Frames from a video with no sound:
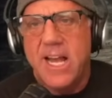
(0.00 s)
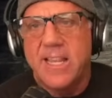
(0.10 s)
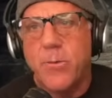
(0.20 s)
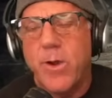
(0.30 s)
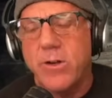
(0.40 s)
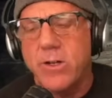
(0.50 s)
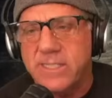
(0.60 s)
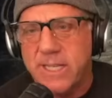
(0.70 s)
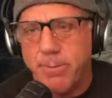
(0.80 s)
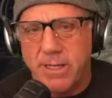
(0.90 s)
that we couldn't
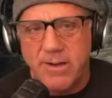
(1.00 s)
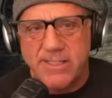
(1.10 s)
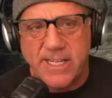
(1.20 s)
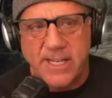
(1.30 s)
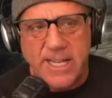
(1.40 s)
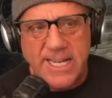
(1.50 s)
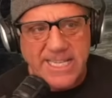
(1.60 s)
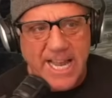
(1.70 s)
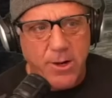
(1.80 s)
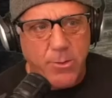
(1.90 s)
see Polaris at a light
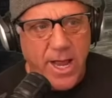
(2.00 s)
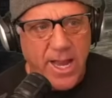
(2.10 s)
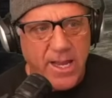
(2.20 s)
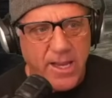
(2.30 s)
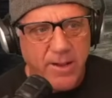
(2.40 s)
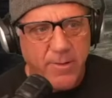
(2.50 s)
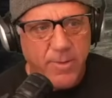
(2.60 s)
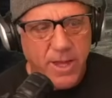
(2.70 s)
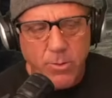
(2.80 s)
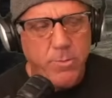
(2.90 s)
day away.
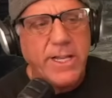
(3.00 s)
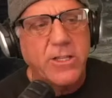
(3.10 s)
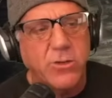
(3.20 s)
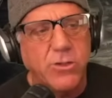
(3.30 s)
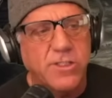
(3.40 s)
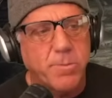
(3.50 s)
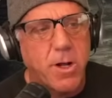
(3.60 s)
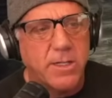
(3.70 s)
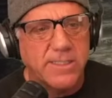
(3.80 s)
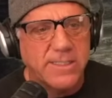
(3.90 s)
It would be too
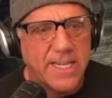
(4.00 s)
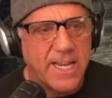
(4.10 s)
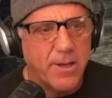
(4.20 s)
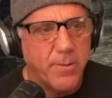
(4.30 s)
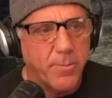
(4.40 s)
small to see.